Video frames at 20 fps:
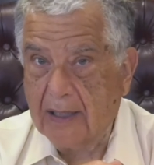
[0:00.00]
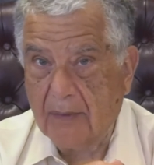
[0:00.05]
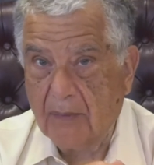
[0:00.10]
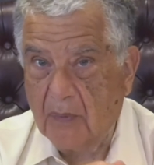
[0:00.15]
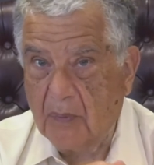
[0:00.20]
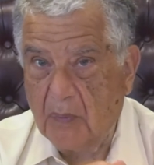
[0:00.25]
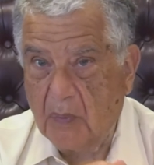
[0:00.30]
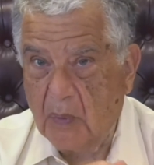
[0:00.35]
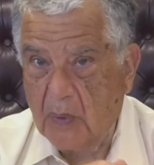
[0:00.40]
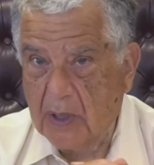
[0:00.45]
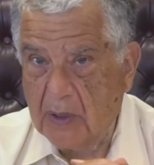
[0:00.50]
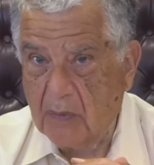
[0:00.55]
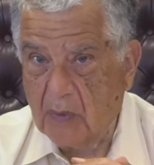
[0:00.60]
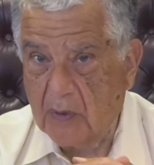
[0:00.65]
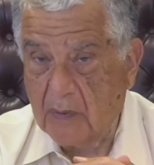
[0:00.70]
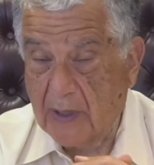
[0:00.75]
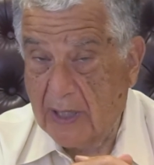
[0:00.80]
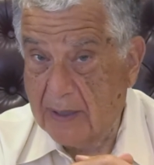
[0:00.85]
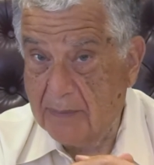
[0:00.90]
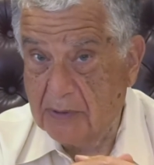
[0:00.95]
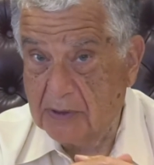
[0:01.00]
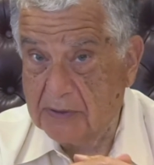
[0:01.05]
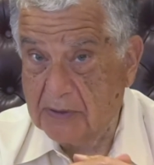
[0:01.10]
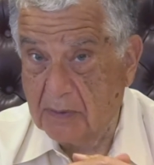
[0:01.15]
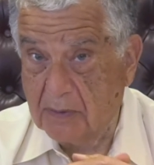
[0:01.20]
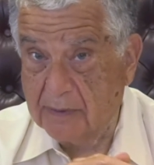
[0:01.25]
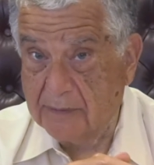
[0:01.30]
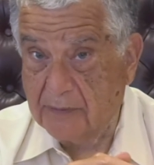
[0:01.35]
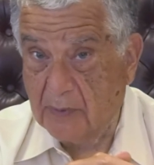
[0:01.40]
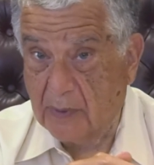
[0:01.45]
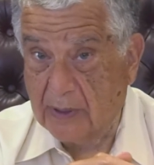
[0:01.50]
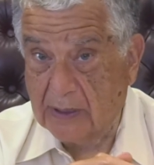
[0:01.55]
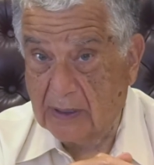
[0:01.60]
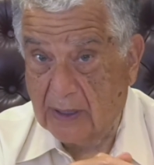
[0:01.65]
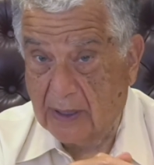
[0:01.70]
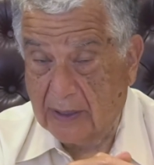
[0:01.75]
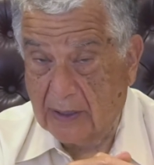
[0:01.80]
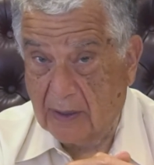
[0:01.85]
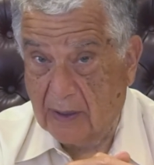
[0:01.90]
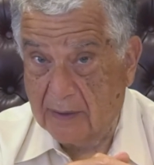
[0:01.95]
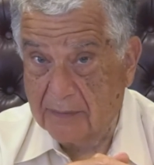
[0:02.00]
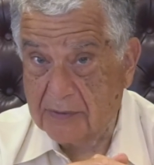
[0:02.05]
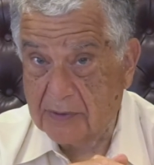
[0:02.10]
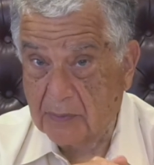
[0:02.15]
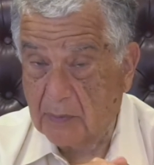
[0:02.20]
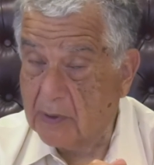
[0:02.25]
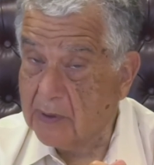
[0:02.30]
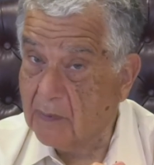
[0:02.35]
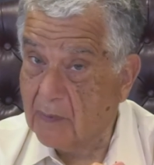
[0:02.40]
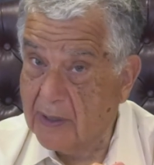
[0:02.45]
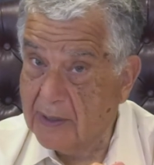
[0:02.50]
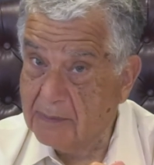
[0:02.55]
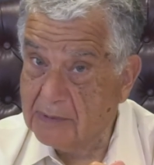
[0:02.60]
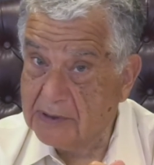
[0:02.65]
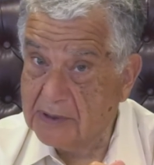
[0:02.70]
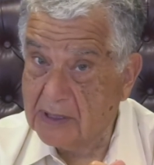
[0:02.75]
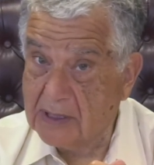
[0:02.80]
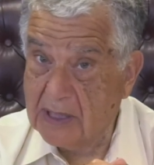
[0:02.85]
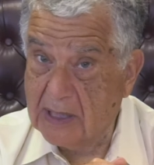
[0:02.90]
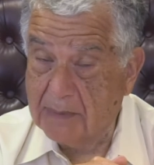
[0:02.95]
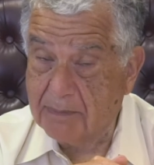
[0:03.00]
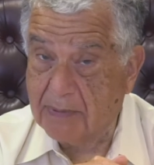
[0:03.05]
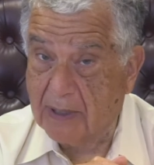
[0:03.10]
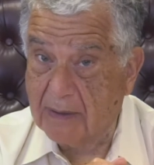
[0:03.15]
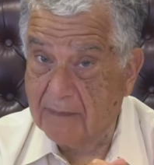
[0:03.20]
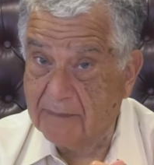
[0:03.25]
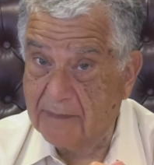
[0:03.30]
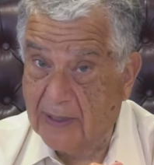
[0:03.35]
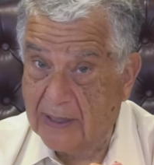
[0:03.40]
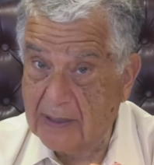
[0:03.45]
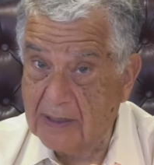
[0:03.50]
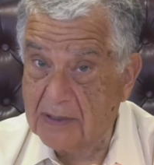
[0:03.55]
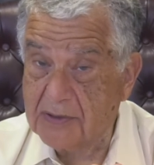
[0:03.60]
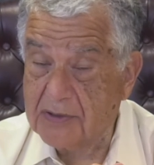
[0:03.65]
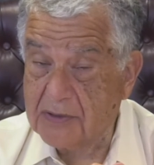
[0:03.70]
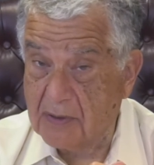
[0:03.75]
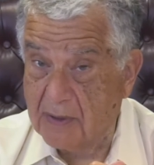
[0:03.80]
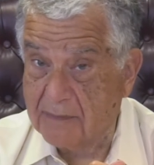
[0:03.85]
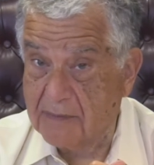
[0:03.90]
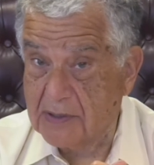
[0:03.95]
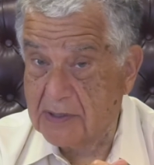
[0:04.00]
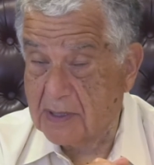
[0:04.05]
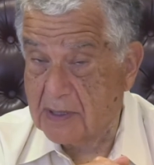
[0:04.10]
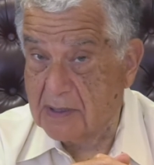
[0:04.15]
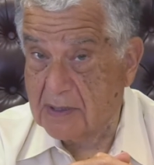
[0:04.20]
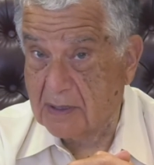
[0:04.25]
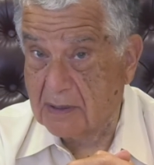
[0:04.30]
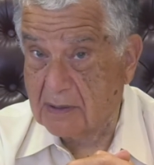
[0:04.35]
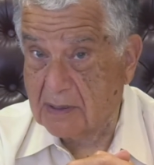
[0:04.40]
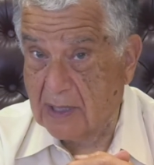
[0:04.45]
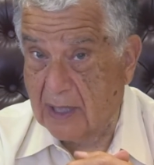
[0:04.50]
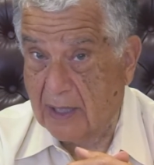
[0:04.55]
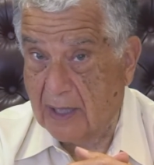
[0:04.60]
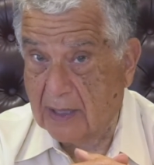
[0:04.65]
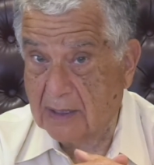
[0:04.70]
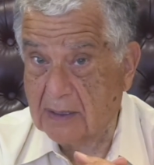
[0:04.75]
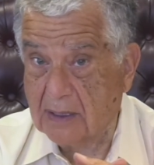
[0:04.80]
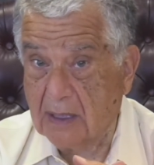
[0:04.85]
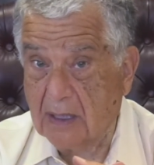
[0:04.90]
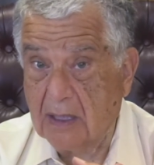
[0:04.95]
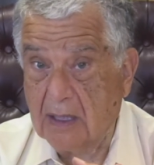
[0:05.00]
We were able to avoid layoffs. We were able to keep our vital services intact,